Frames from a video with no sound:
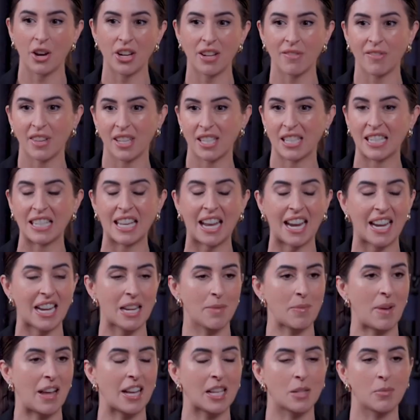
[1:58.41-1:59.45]
own
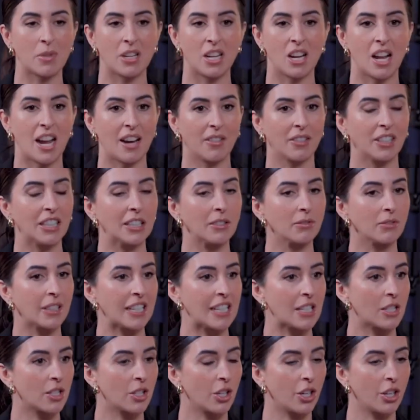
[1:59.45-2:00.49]
investigating. My husband and I really
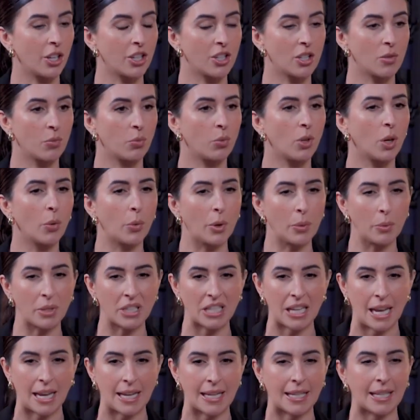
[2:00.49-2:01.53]
researched what we were
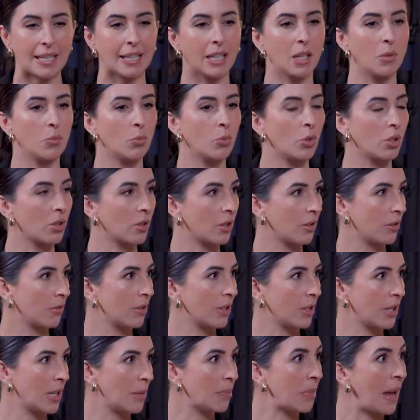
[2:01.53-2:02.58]
taking and what
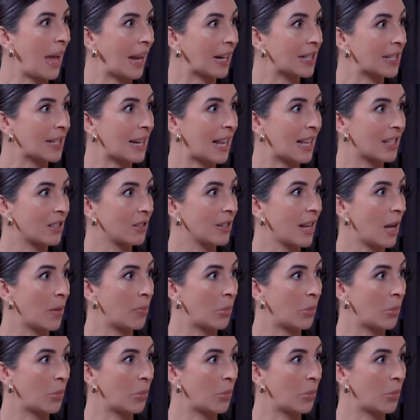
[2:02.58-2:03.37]
impact it has on our